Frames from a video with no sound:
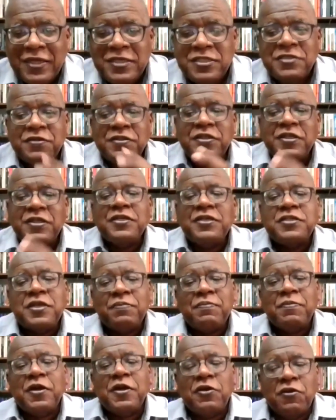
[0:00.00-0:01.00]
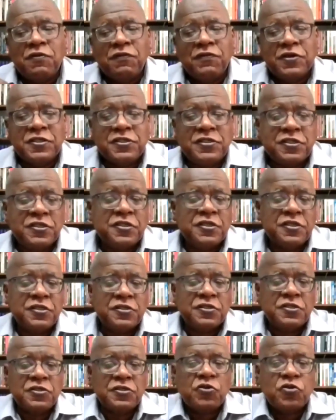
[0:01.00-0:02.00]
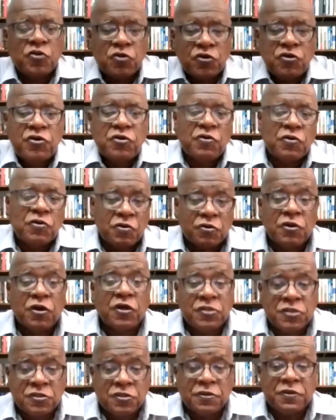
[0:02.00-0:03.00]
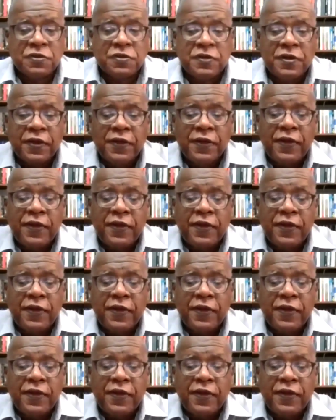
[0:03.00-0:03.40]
kinds of things that make universities good or not so good.